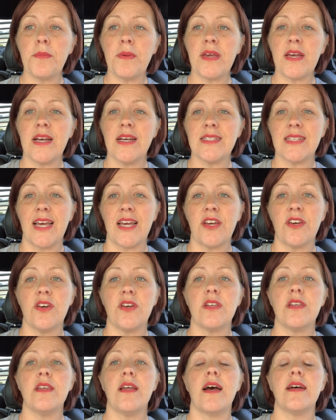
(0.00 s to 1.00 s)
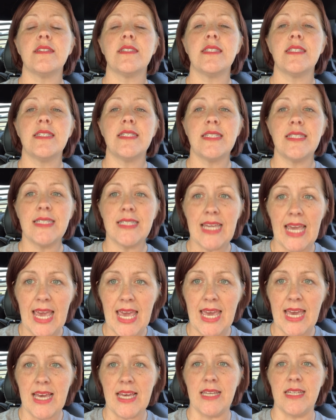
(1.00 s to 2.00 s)
because I could not
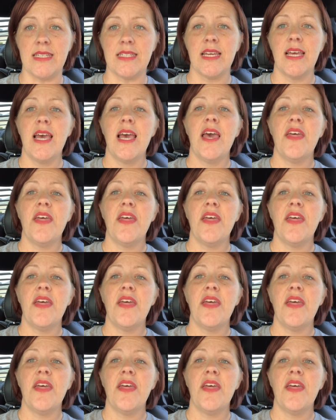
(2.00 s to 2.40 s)
stand